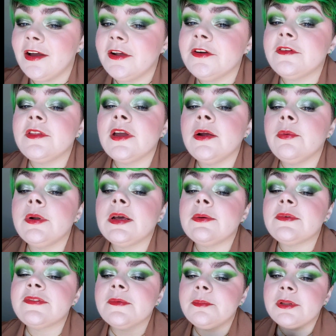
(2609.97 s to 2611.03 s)
under there when I
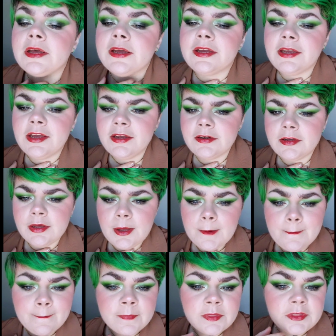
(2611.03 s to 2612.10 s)
was applying it.
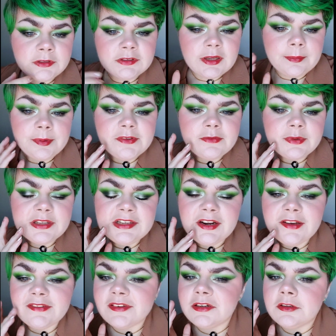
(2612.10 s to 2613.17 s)
The lip is really
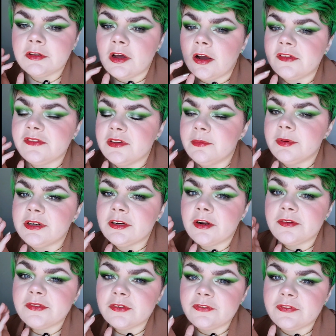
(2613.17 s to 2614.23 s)
nice and glossy, but it
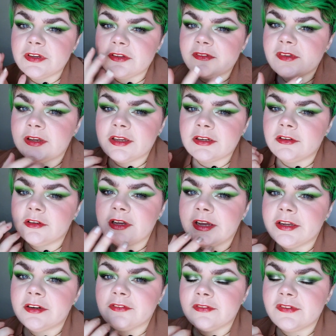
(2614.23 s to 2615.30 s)
also feels like it'll
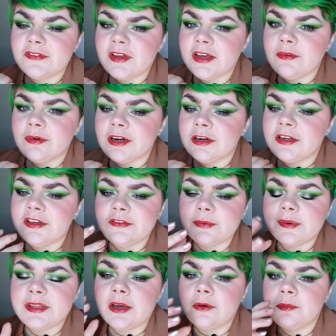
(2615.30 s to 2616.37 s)
kind of stay where it is
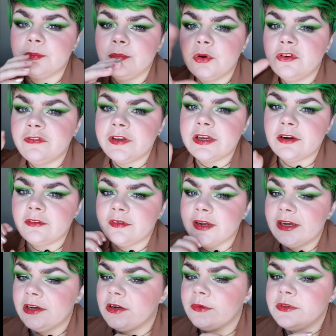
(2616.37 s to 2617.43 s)
without moving
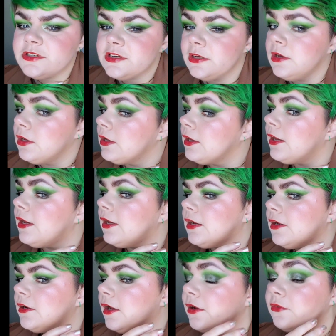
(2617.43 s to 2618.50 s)
around.
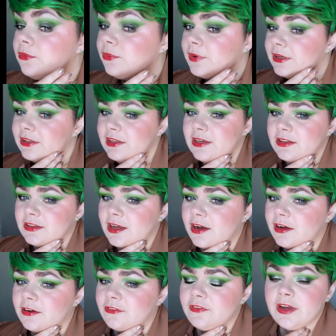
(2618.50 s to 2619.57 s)
And I really
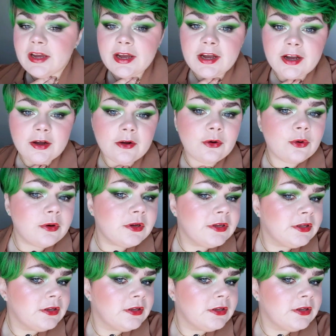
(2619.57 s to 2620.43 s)
love how